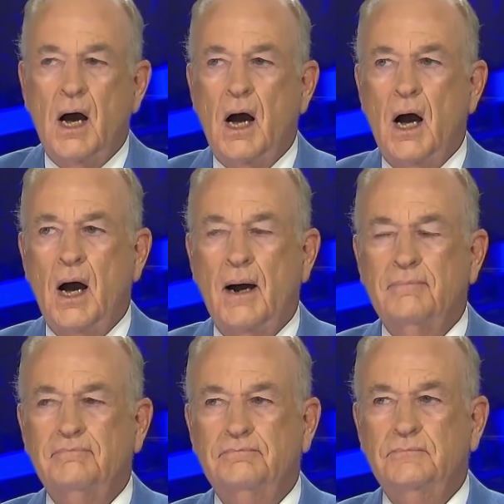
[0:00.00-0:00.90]

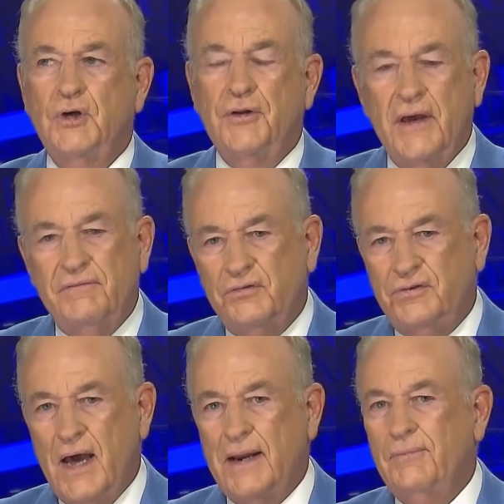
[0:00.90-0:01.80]
Um, so they've
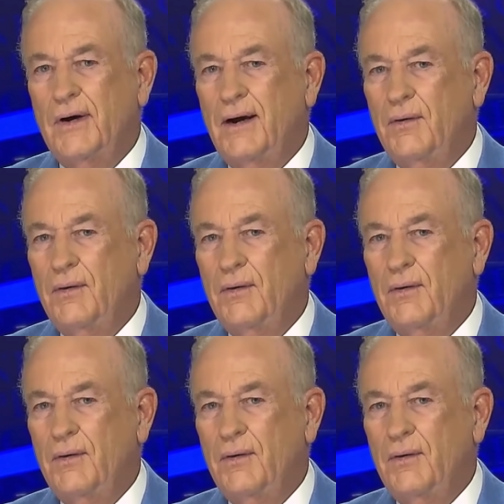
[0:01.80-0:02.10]
decided, well,